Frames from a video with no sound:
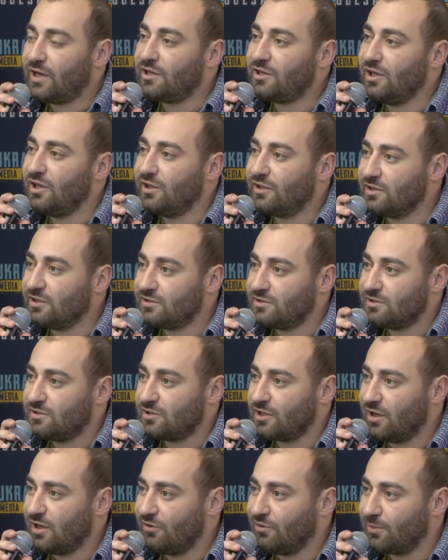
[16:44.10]
Do you have
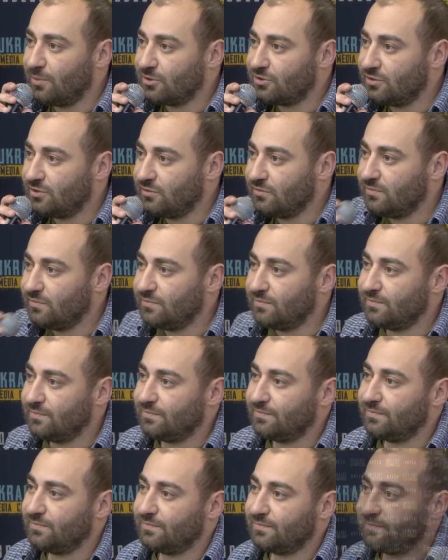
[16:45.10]
such
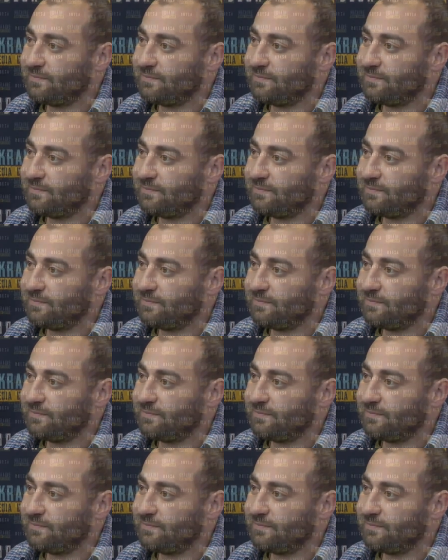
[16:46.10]
information?